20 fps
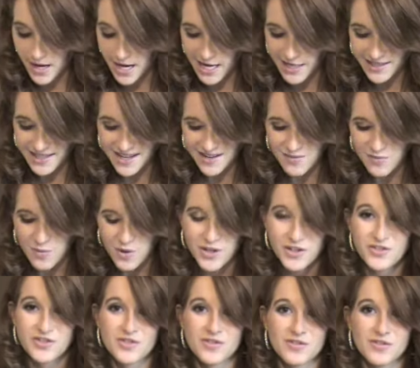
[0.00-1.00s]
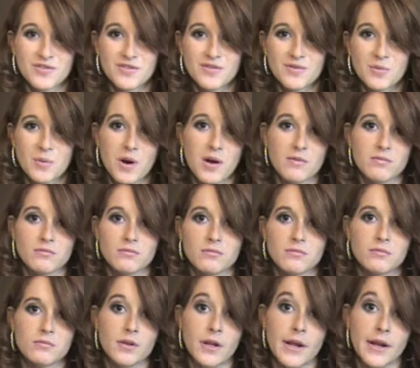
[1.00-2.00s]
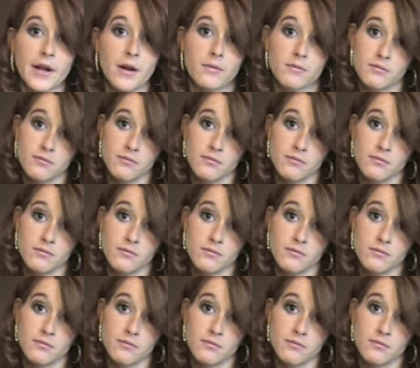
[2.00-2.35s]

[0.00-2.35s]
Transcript: I only have one, well, I don't.